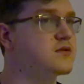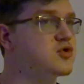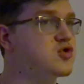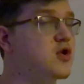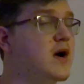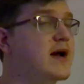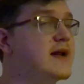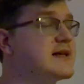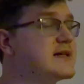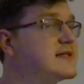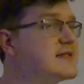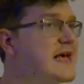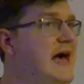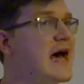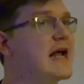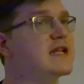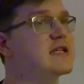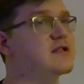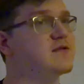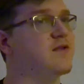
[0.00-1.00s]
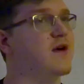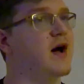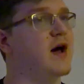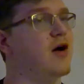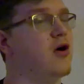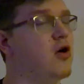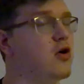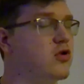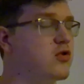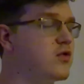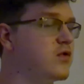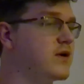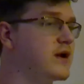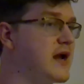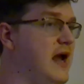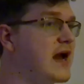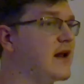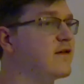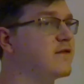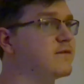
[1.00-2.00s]
try to satisfy all
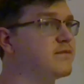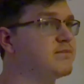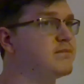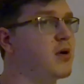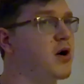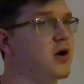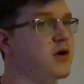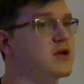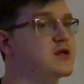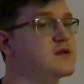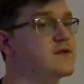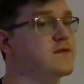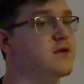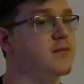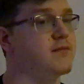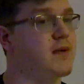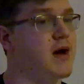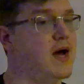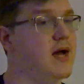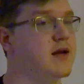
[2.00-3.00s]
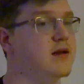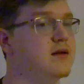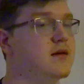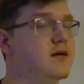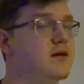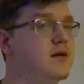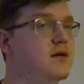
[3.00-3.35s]
creative parts of your mind.